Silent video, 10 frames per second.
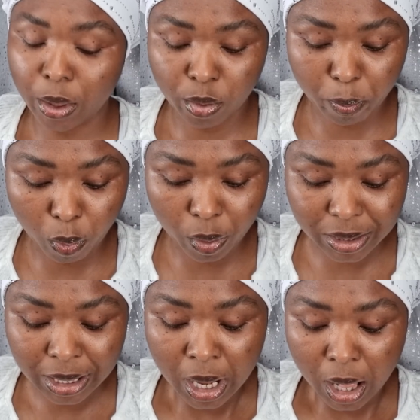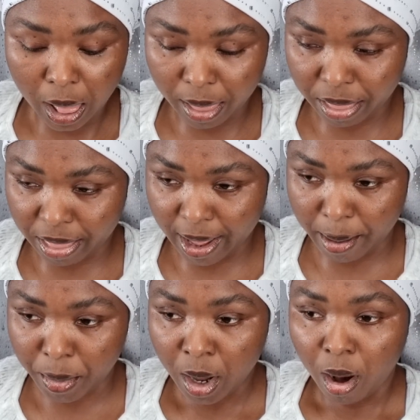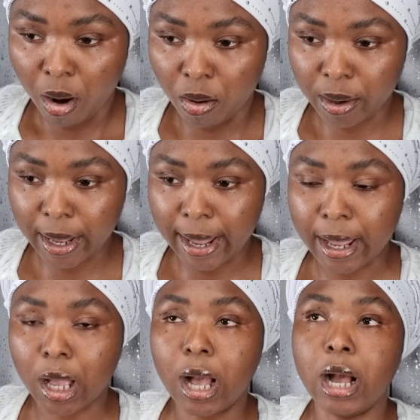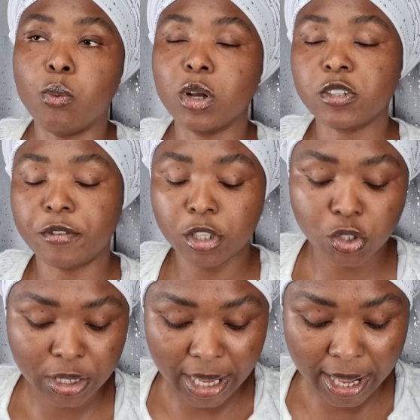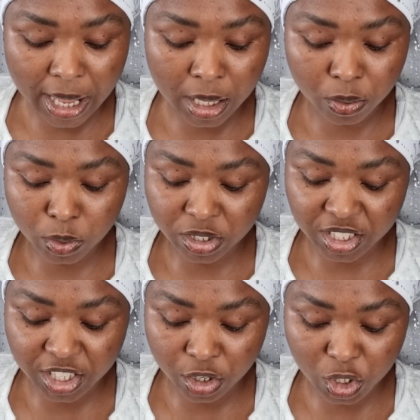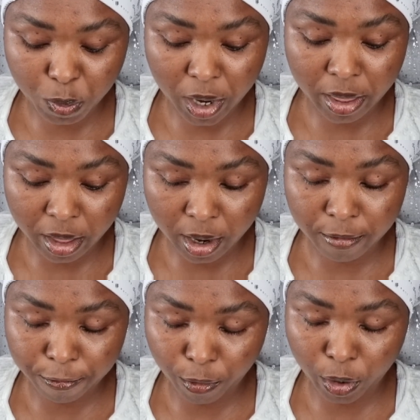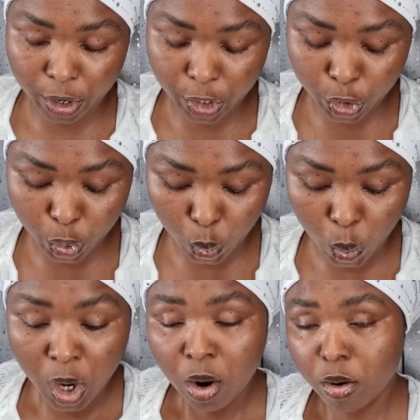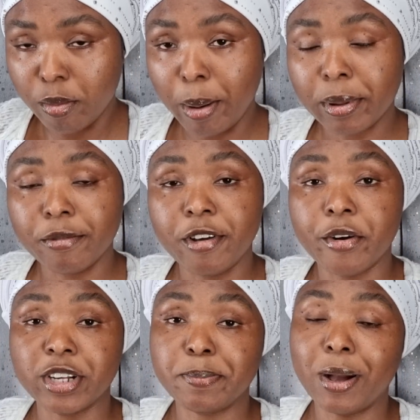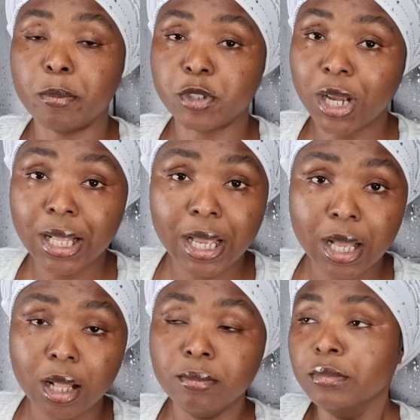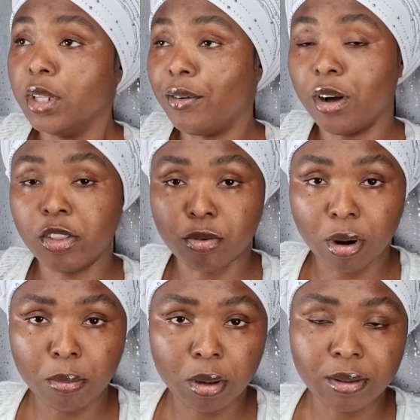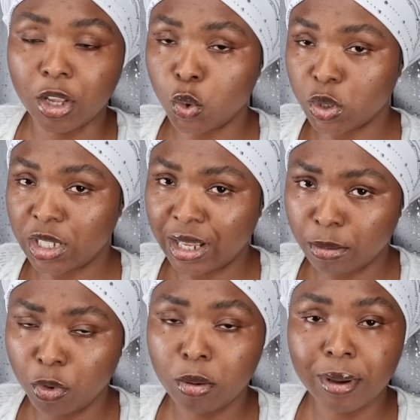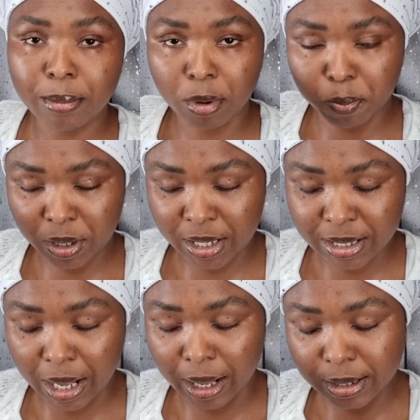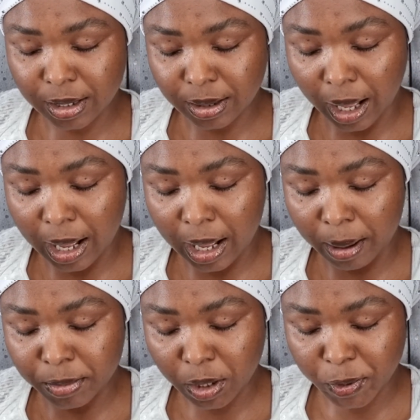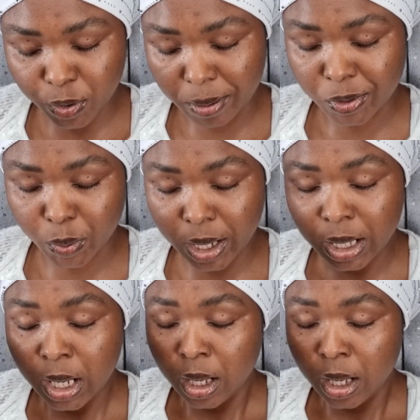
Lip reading: and report of them, okay? Watch your video to the end. There's a sinner's prayer there for you. Remember the various backup channel. I've got the Rumble, not using it at the moment, but please subscribe to it.